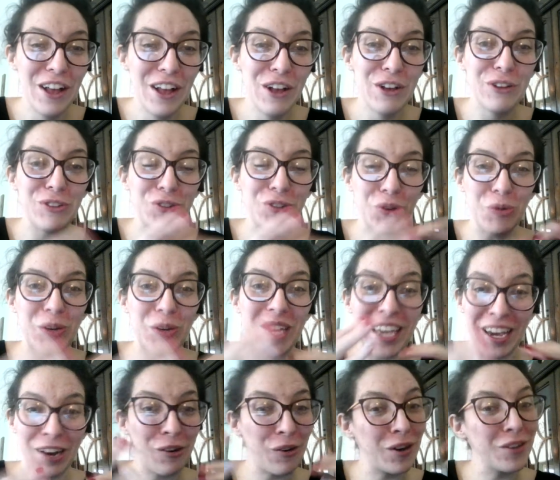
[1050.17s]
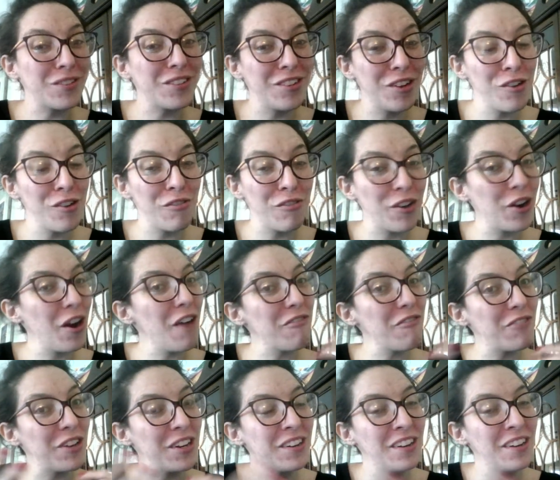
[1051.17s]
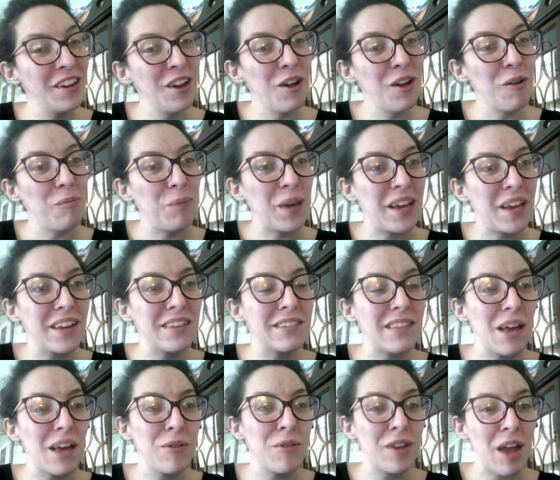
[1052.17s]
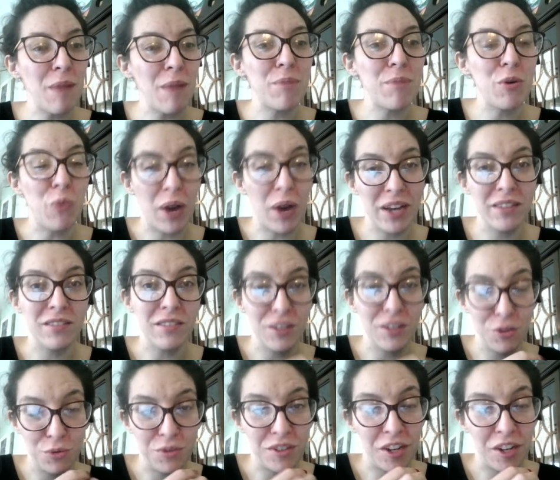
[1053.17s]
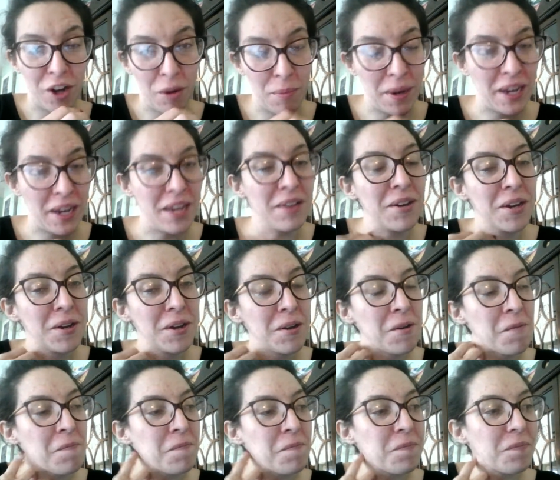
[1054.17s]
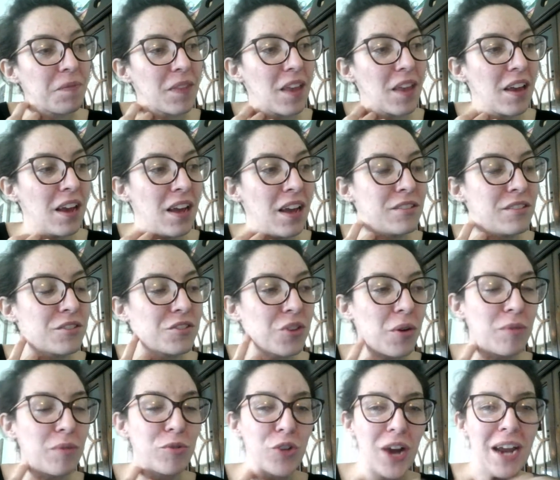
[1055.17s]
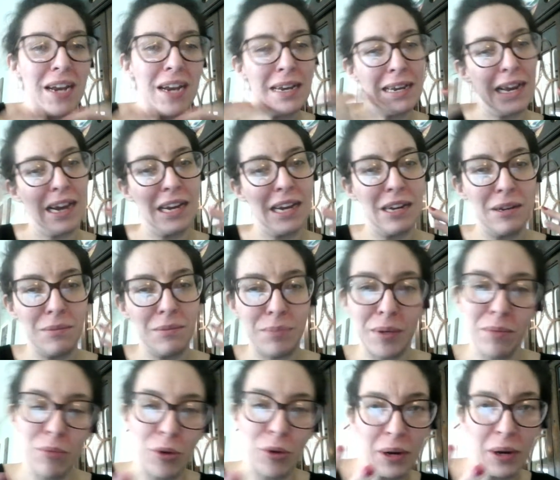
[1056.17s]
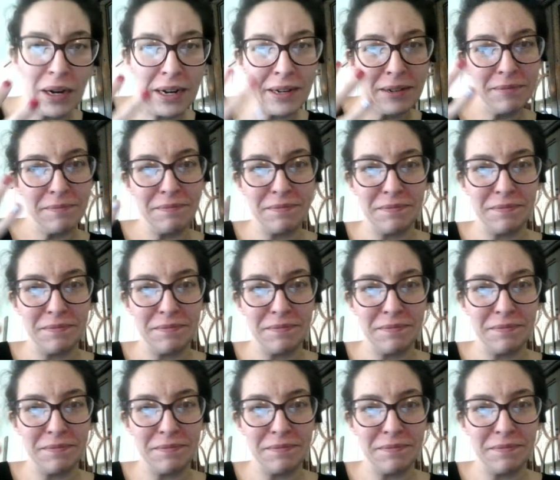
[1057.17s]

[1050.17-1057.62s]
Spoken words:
So we can't go out to dinner very often because that would not be wisely using our money." And so I'm trying to kind of be more